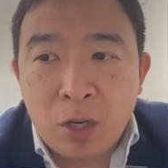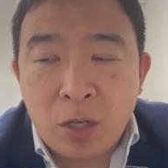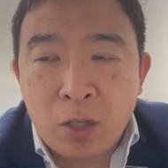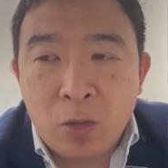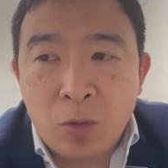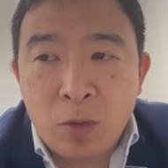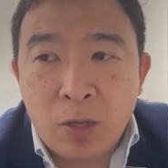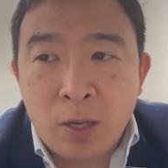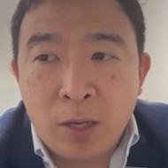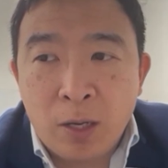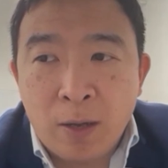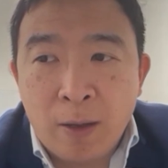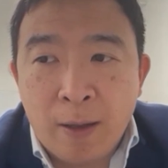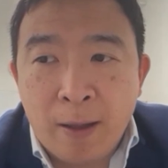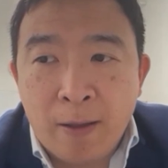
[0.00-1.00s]
are going
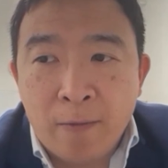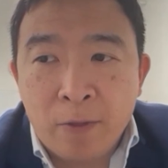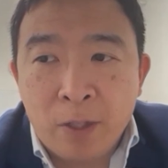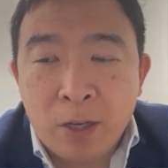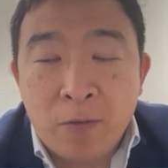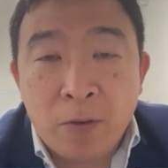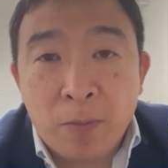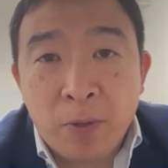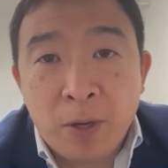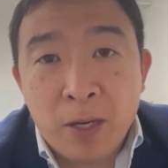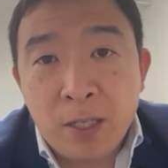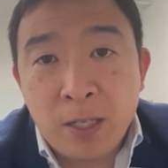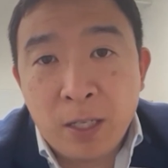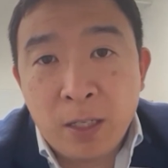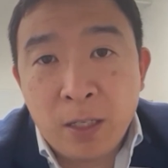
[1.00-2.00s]
to have tougher
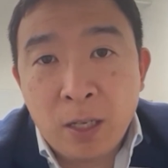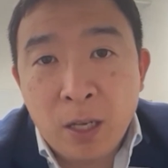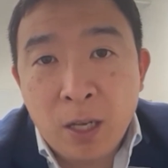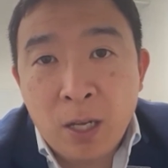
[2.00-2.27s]
pricing